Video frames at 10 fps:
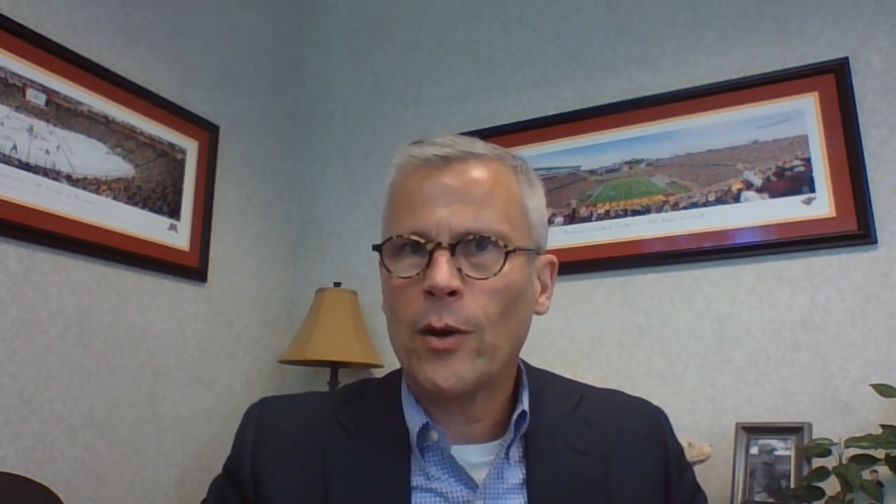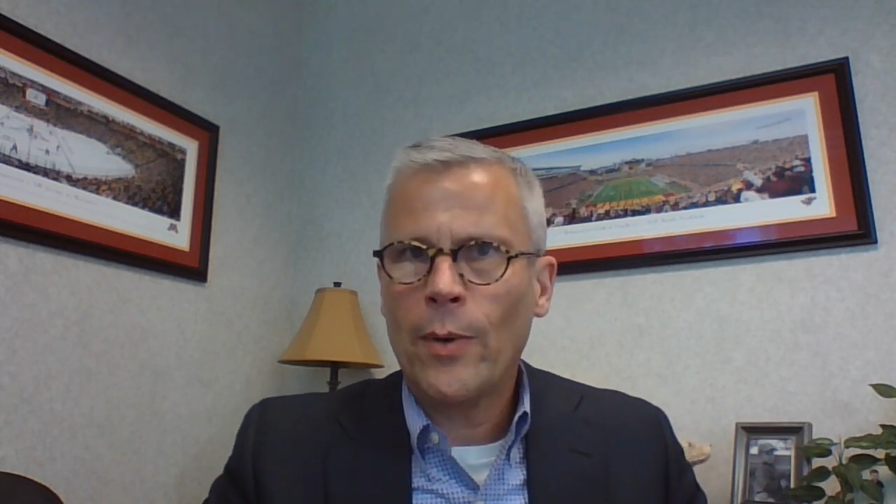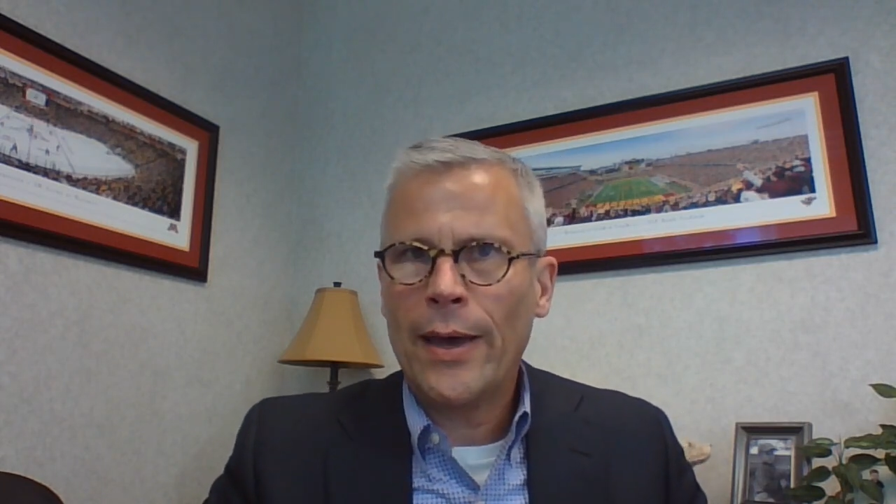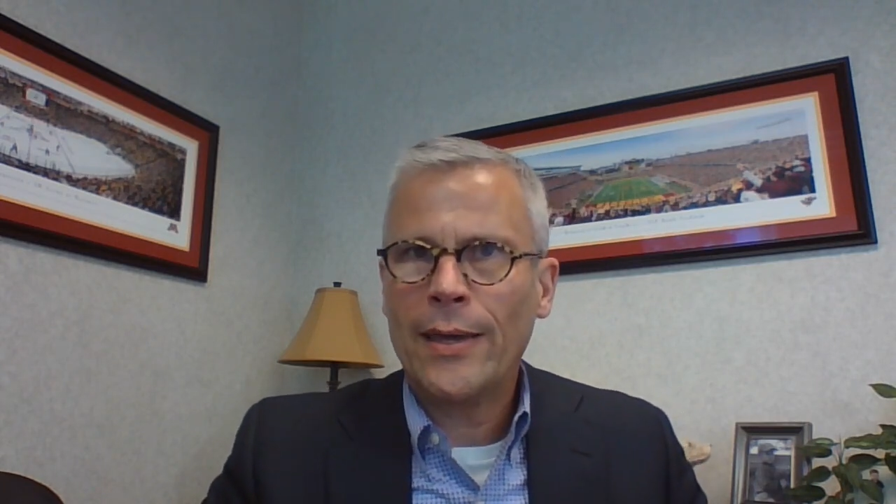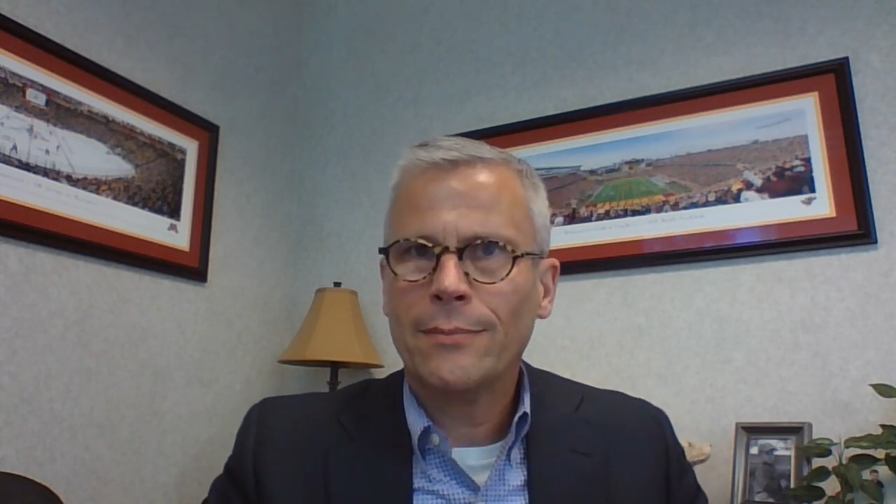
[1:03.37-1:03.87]

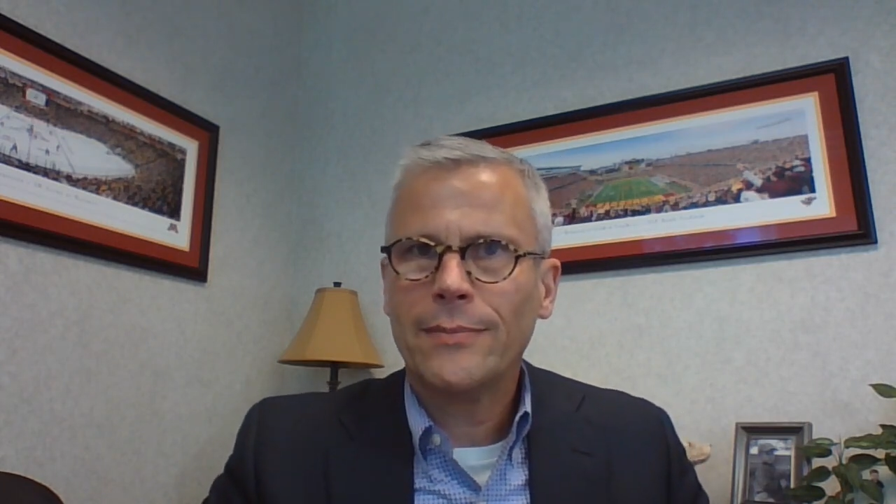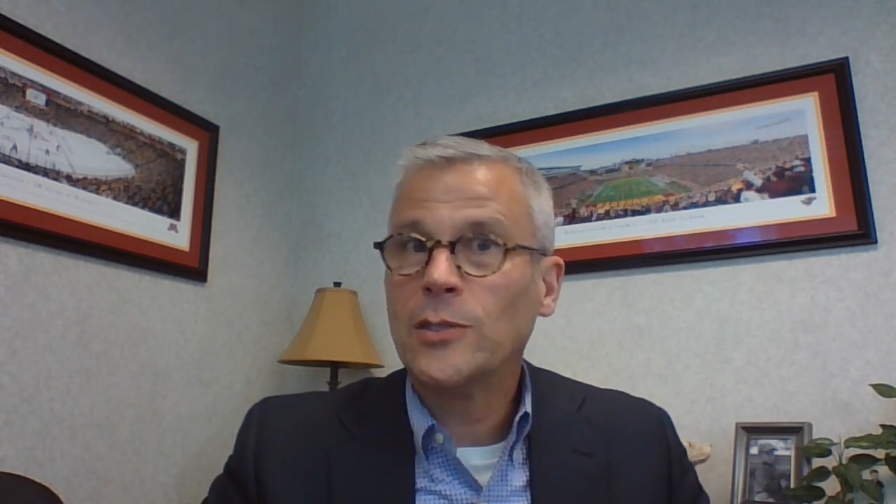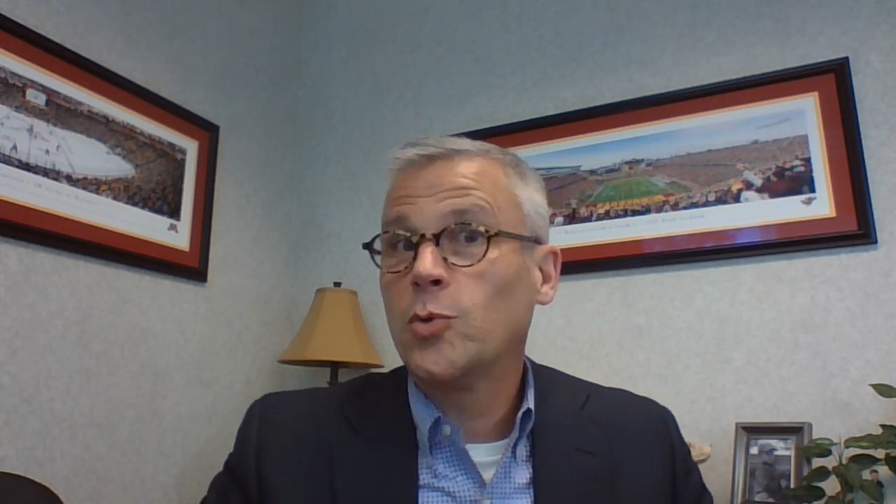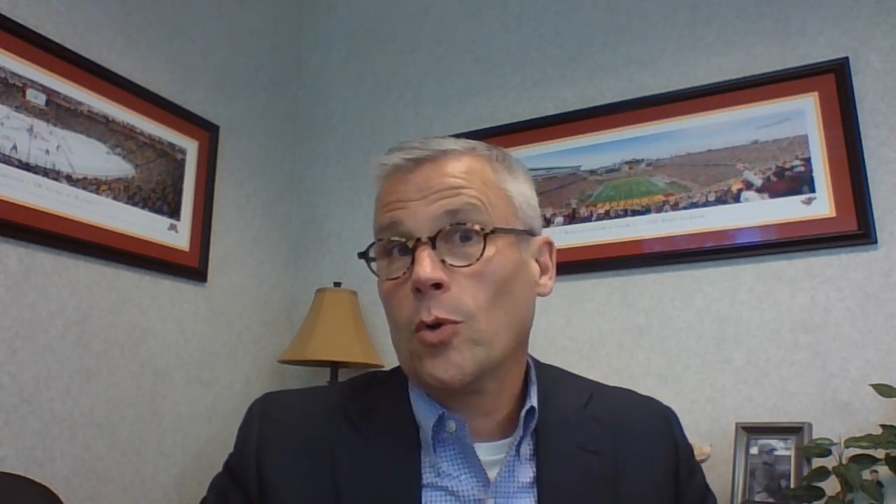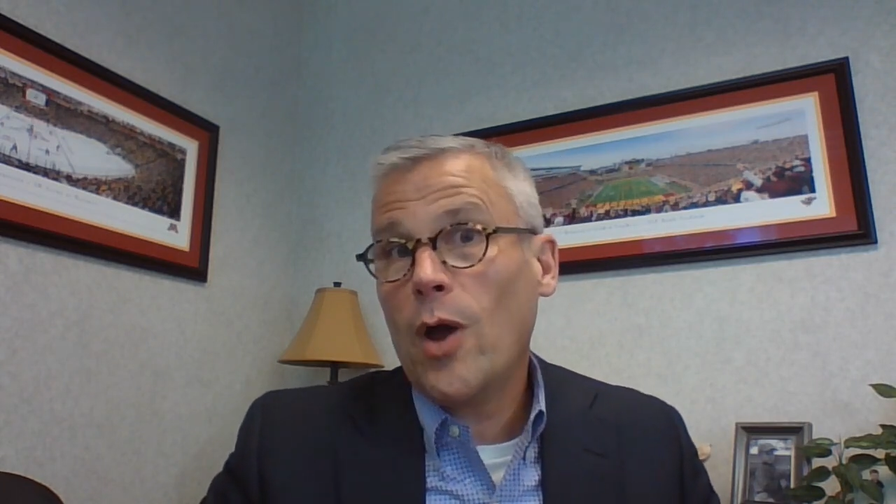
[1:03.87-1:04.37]
away
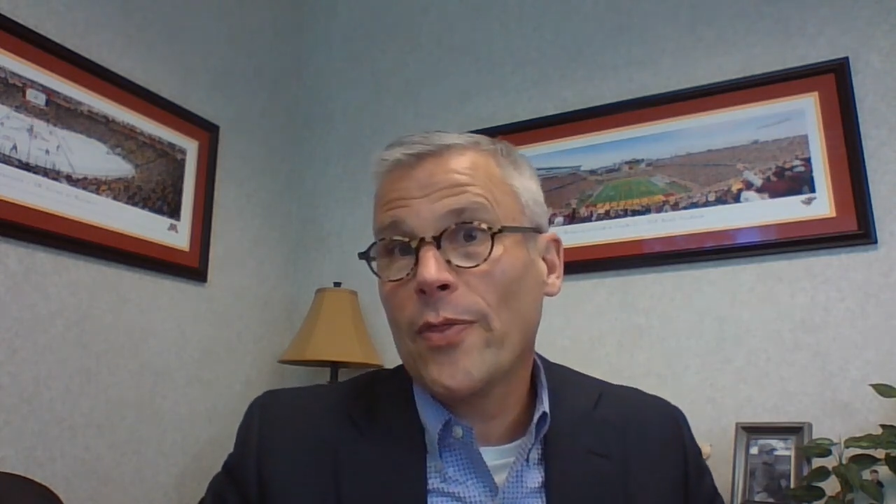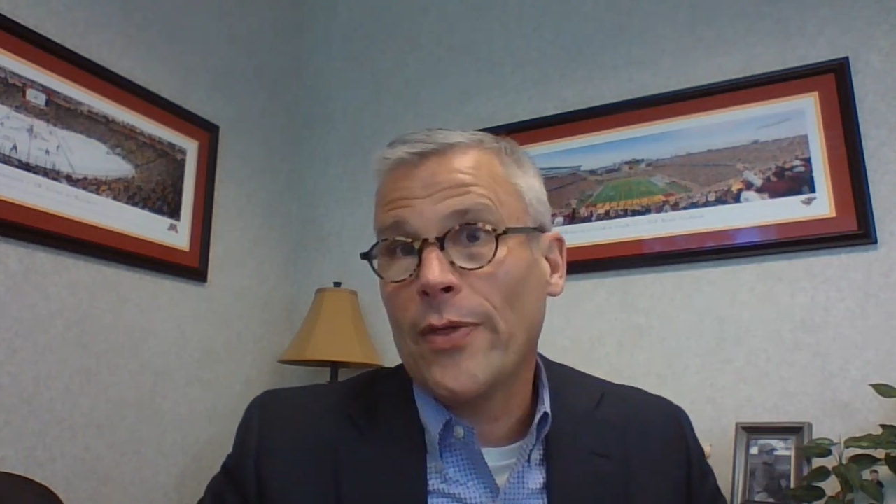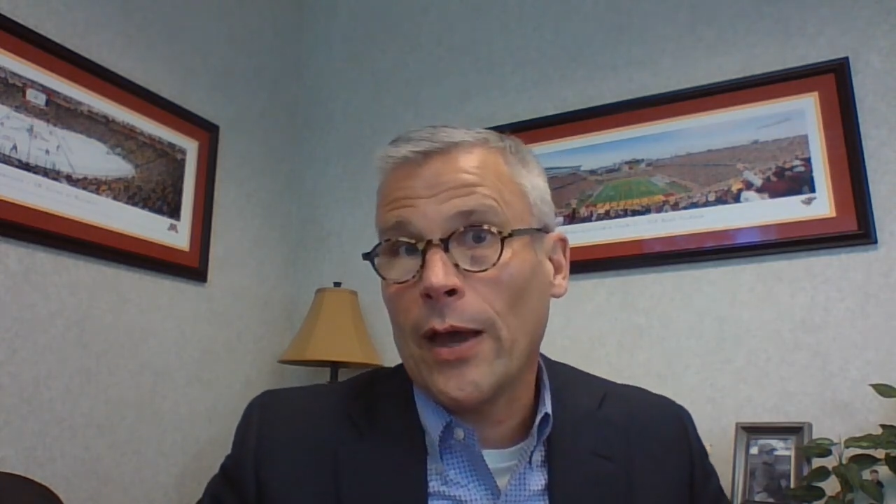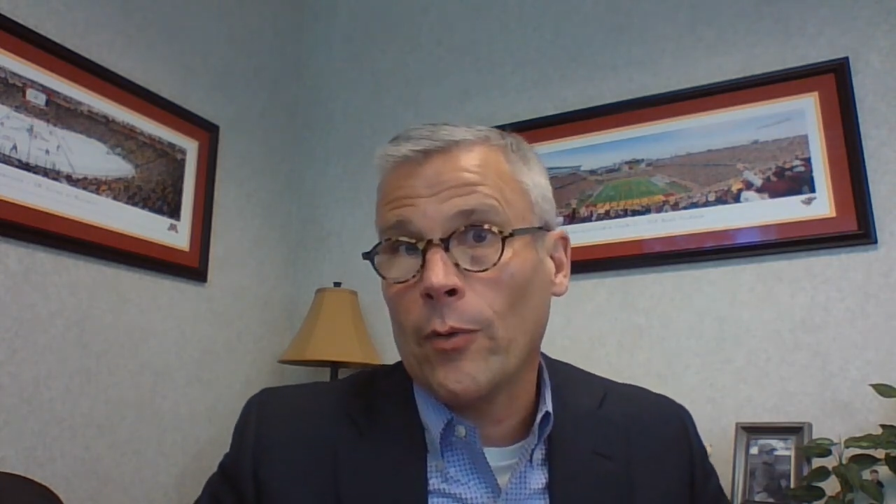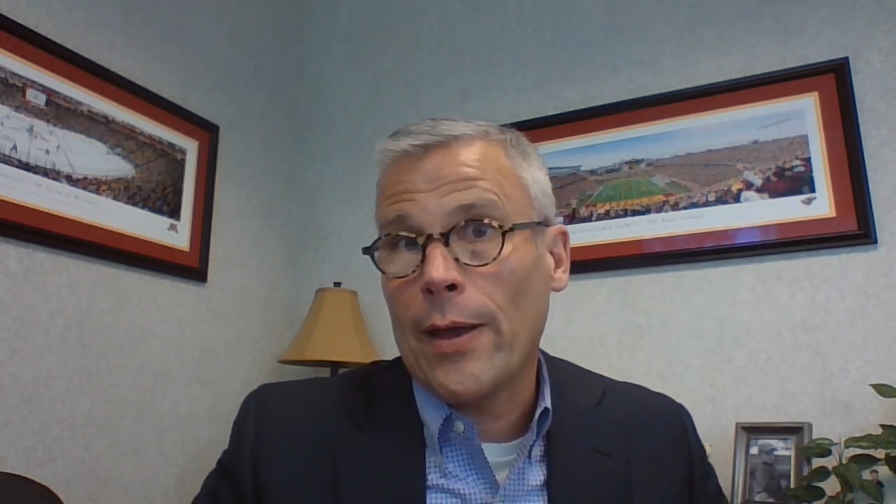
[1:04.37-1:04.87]
into a Roth
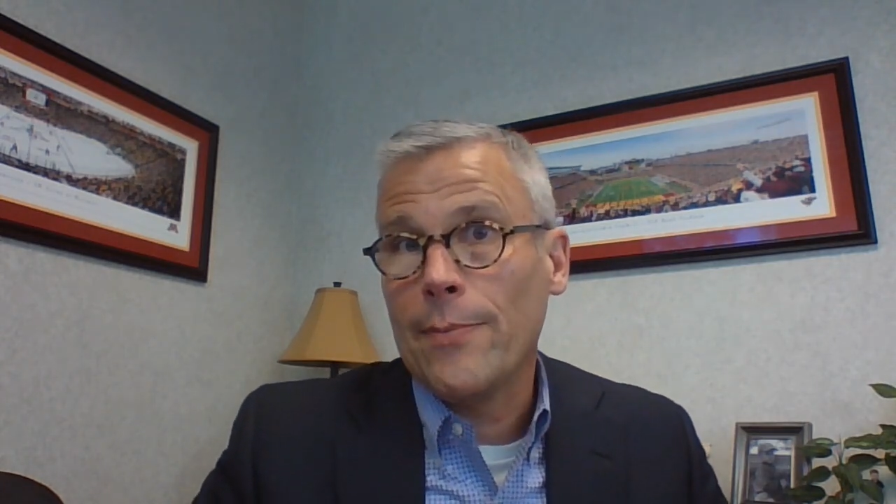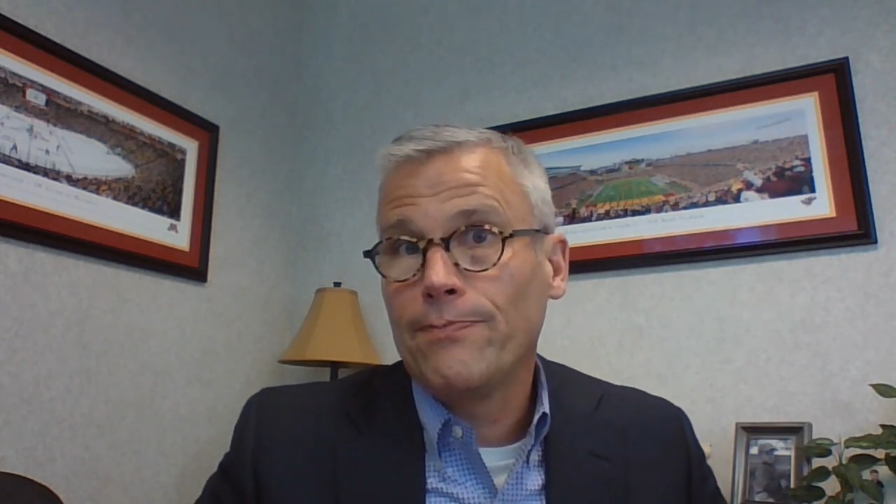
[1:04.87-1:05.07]
IRA.